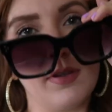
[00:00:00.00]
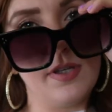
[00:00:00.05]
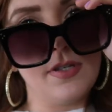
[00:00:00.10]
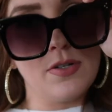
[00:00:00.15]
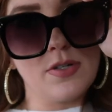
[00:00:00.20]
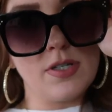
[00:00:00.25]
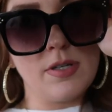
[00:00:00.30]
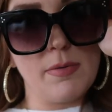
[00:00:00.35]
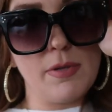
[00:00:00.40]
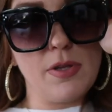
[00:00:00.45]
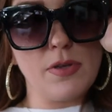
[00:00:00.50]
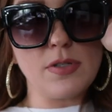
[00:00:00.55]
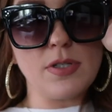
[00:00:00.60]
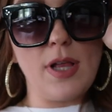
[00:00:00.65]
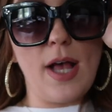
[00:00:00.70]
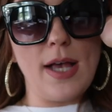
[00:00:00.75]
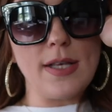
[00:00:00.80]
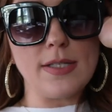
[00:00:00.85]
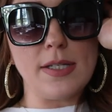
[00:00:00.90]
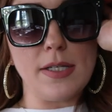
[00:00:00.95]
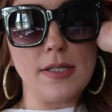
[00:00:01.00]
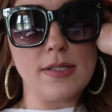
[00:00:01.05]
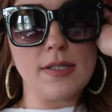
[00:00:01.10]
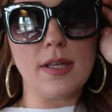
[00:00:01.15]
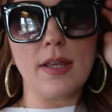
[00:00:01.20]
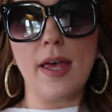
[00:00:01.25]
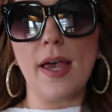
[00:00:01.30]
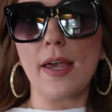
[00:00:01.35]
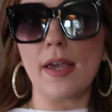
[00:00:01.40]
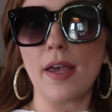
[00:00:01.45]
These are some of those glasses
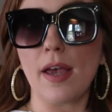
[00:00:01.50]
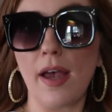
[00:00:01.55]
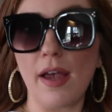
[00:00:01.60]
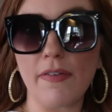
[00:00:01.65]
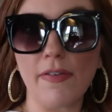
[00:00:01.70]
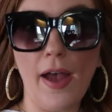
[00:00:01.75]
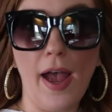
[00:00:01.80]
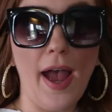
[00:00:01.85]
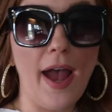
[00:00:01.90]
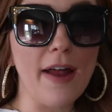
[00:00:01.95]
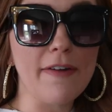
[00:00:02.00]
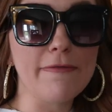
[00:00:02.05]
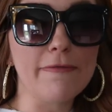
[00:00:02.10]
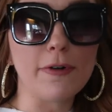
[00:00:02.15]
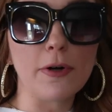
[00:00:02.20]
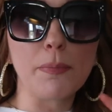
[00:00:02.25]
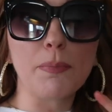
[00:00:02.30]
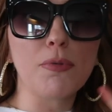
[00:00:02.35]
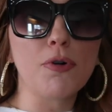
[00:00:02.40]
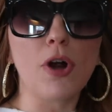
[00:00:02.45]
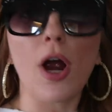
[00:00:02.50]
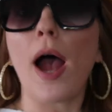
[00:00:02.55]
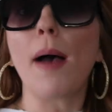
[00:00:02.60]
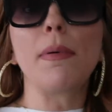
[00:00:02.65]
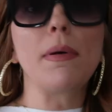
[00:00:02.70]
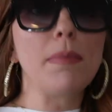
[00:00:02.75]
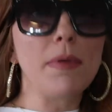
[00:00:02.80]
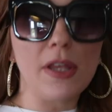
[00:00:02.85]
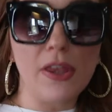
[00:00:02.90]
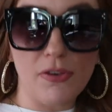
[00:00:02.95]
that like I've had for
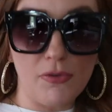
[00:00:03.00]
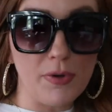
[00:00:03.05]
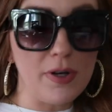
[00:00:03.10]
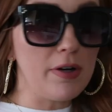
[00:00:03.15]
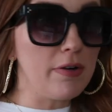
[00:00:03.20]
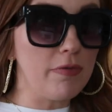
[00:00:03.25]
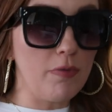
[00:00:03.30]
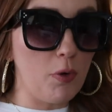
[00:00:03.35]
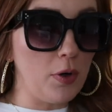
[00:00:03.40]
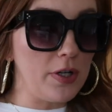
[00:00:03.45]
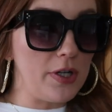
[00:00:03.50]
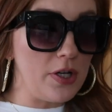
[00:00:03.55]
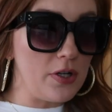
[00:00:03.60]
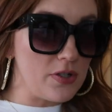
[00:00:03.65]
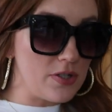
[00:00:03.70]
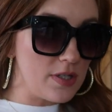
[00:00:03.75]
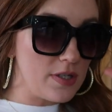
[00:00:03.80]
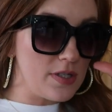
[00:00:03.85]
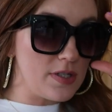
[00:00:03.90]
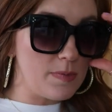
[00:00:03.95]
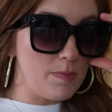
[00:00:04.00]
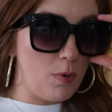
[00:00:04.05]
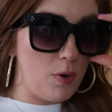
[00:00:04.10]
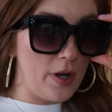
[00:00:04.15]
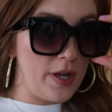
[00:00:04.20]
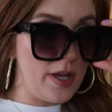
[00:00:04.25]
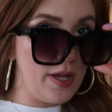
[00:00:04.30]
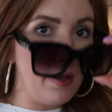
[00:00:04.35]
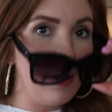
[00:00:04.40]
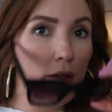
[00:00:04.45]
probably 3 or 4 years at this
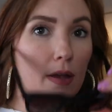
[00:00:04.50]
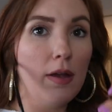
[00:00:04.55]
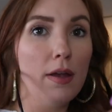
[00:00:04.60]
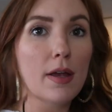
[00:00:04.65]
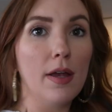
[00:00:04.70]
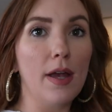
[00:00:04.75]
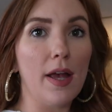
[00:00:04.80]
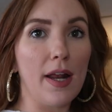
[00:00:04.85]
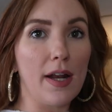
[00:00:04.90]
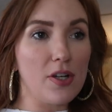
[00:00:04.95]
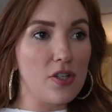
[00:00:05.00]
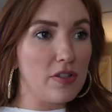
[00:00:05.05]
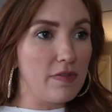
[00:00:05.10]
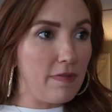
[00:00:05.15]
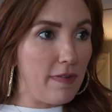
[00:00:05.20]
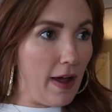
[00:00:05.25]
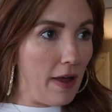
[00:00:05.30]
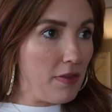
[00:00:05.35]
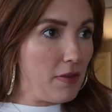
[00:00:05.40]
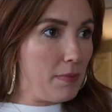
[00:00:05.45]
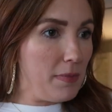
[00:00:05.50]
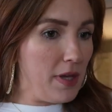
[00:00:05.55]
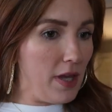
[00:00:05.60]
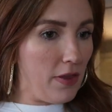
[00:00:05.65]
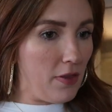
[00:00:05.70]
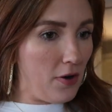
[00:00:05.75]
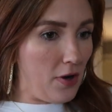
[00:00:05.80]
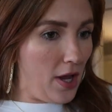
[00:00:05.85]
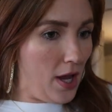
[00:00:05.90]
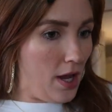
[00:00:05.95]
point, and I just found them the
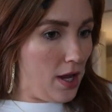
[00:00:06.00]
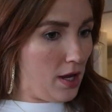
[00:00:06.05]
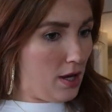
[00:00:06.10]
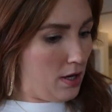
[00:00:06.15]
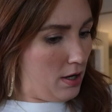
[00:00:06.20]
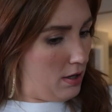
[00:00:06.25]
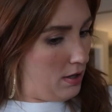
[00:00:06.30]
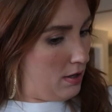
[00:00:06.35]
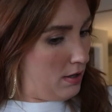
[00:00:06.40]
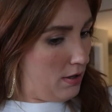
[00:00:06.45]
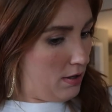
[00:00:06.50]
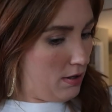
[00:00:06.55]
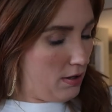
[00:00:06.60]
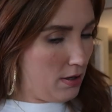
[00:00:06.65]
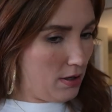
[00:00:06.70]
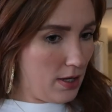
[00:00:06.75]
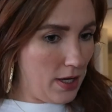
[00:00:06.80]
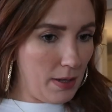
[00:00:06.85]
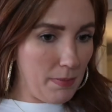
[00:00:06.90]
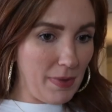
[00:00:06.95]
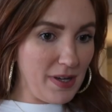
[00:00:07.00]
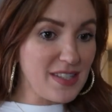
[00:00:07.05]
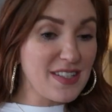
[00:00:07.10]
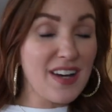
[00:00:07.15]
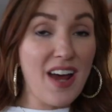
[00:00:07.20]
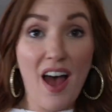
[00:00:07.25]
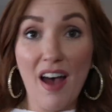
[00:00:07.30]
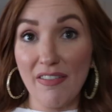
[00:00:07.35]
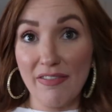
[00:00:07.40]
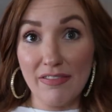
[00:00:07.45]
other day in my
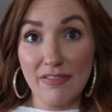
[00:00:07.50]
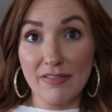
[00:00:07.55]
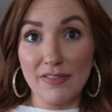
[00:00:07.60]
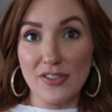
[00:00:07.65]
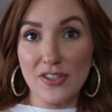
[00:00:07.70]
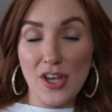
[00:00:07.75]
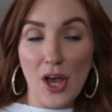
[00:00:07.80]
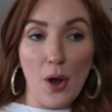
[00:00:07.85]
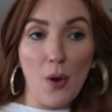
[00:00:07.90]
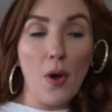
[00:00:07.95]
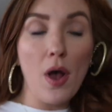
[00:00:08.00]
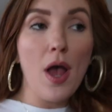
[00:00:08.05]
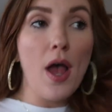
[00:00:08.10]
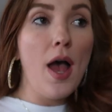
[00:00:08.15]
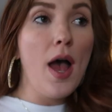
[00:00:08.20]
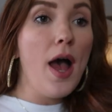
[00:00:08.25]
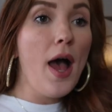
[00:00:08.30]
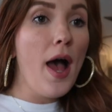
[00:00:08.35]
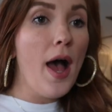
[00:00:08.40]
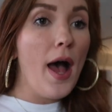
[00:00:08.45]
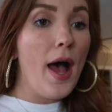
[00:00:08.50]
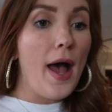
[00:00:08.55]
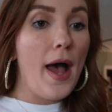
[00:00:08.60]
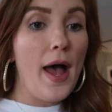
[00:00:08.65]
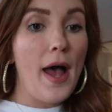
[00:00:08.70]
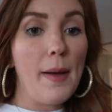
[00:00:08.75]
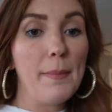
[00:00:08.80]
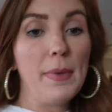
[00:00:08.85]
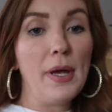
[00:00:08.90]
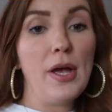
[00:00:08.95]
stuff. So,
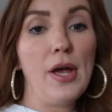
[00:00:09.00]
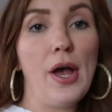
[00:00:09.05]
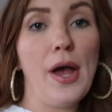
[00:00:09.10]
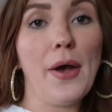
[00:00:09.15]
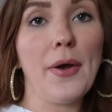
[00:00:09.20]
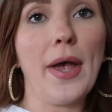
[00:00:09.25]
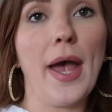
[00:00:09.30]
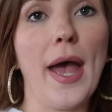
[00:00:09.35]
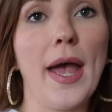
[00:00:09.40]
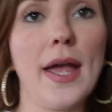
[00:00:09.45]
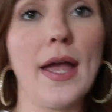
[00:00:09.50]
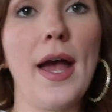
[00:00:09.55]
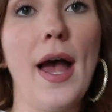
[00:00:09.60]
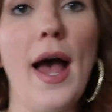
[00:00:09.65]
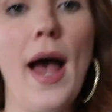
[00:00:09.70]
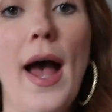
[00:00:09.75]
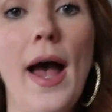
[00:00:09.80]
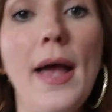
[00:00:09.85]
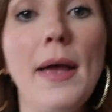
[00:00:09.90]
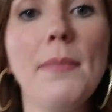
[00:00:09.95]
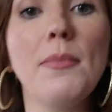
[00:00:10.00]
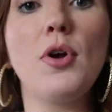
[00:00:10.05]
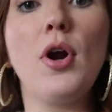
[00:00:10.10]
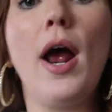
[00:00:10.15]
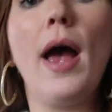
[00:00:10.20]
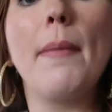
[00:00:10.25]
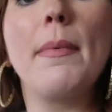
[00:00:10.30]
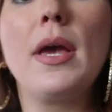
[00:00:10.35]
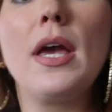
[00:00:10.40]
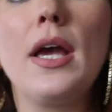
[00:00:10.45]
okay, I'm
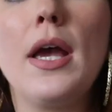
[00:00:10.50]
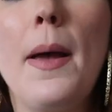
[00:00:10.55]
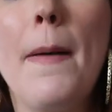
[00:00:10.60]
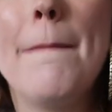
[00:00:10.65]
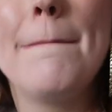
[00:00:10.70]
grabbing